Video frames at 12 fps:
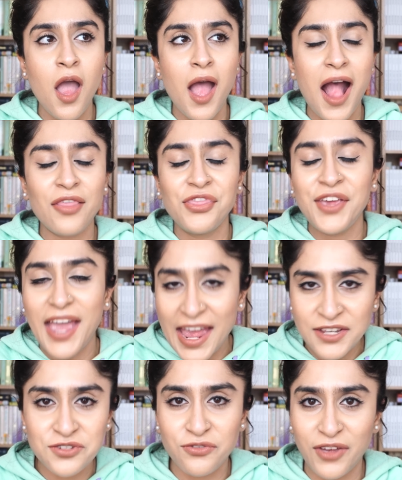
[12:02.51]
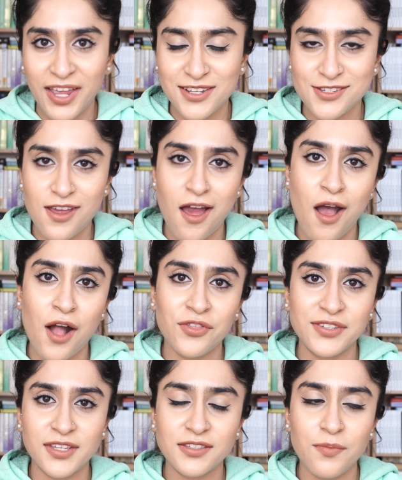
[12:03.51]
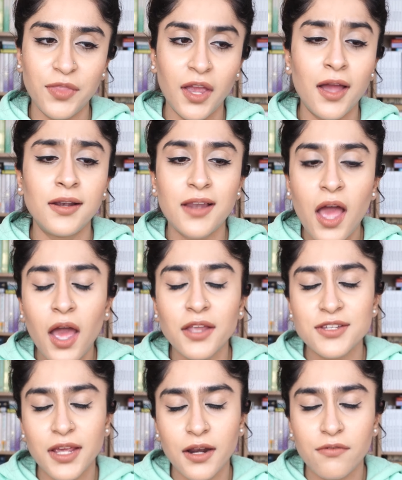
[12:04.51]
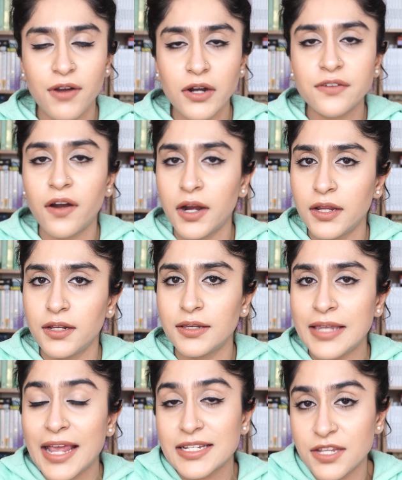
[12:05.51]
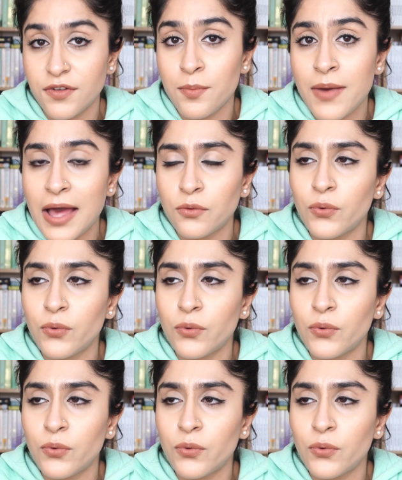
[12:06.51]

At the end of it, this is something I learned in a very negative and bad